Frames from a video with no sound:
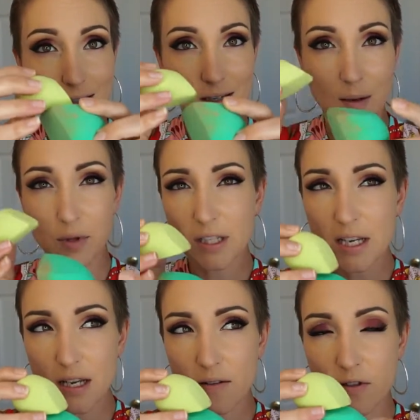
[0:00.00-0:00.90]
and I
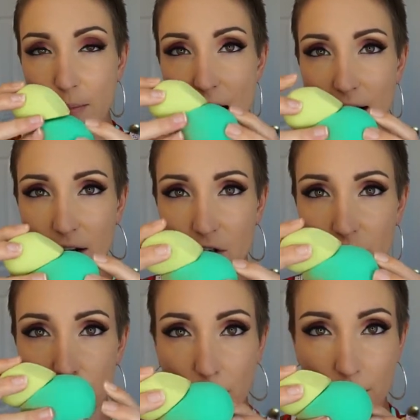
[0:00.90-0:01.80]
believe the package
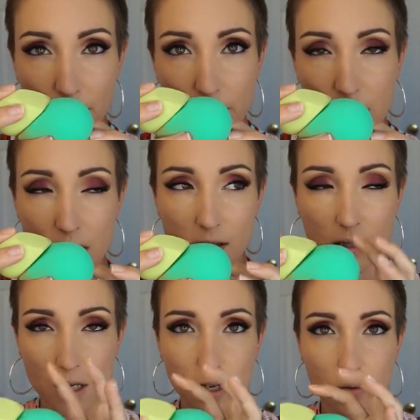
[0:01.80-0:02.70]
for both of these in
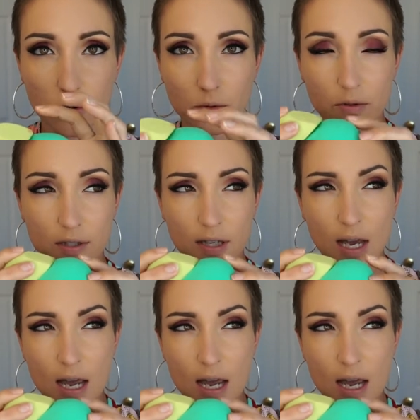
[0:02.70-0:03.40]
the Eco Tools